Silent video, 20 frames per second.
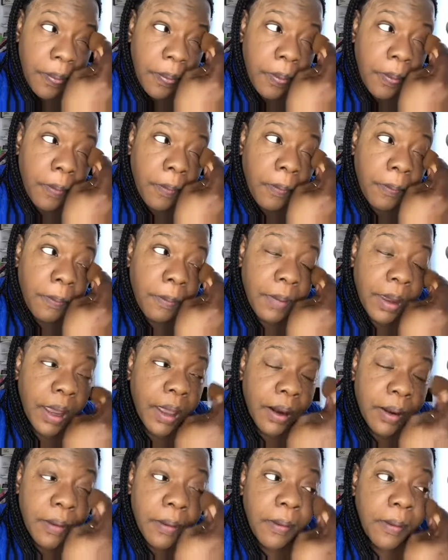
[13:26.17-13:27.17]
Don't
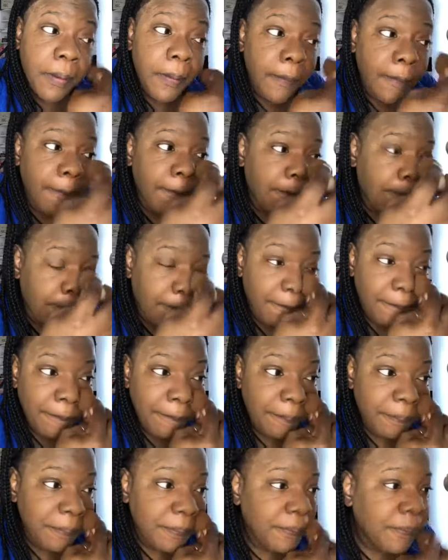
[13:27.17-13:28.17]
matter.
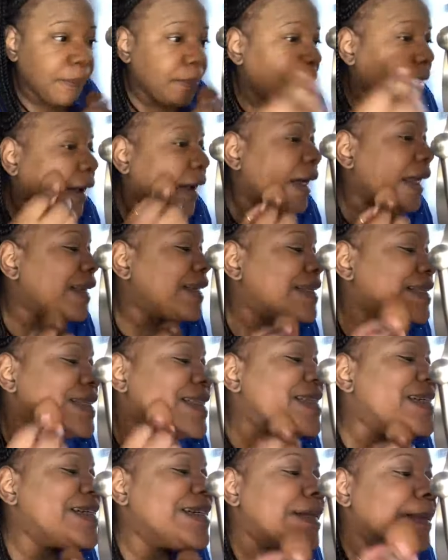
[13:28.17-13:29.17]
How does it
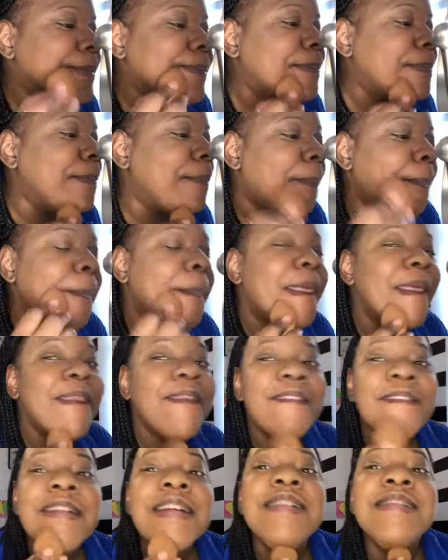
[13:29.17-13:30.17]
look? This
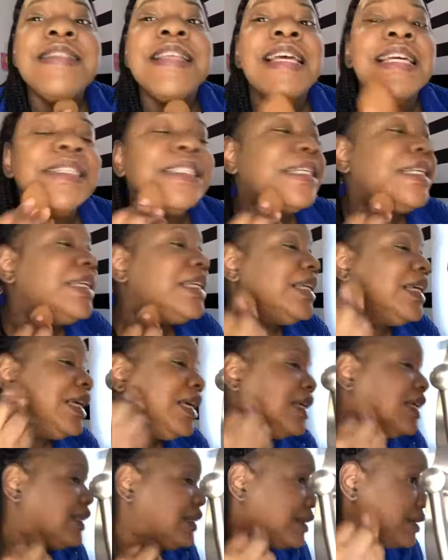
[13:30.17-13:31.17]
foundation,
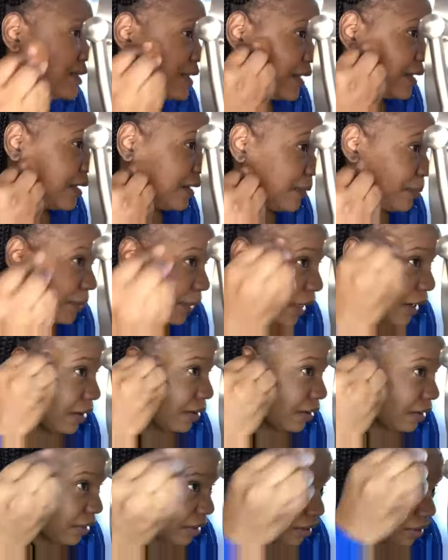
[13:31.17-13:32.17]
does it look
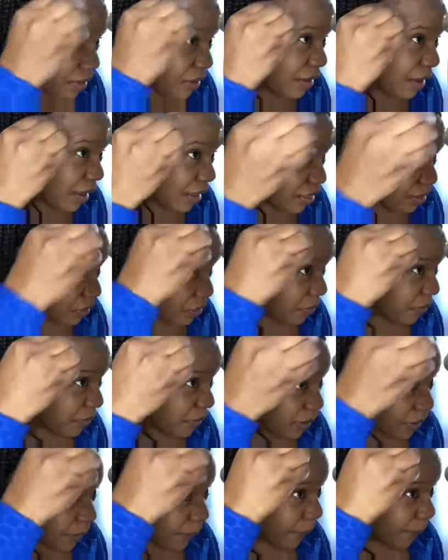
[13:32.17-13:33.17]
better than the other
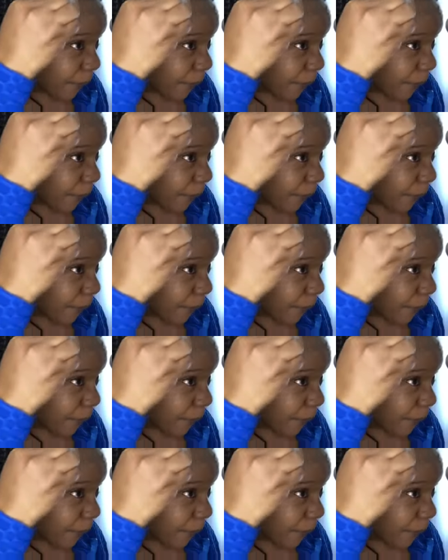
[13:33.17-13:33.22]
one?